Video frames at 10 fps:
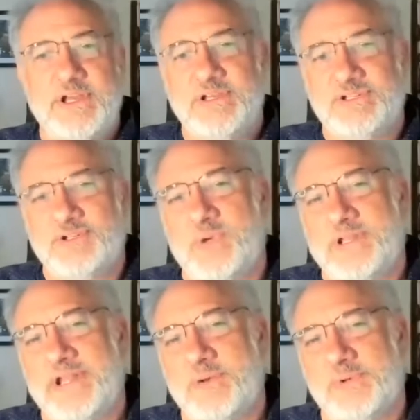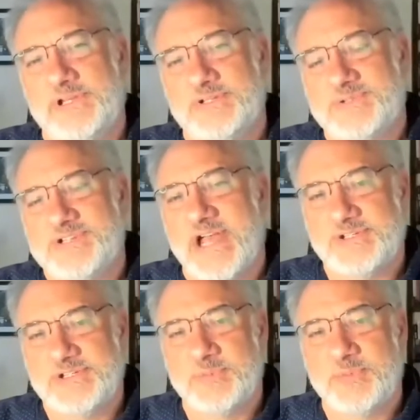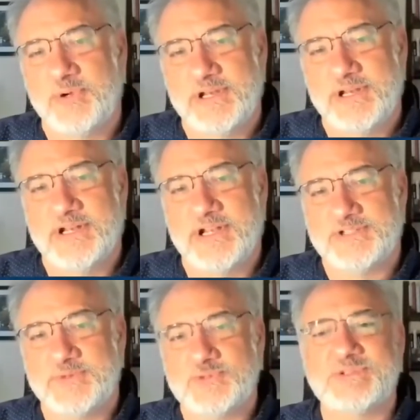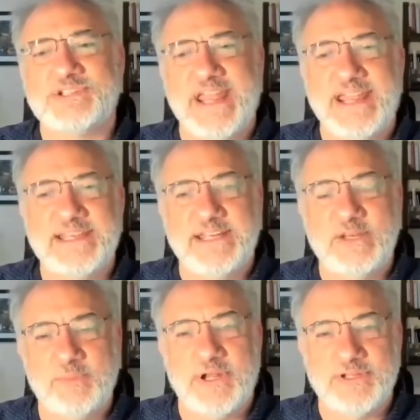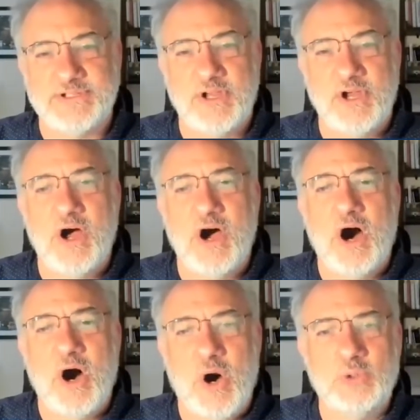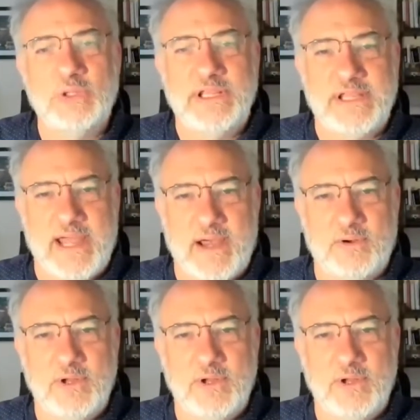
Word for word: to when that release was actually deployed in customers was 18 months. Holy cow!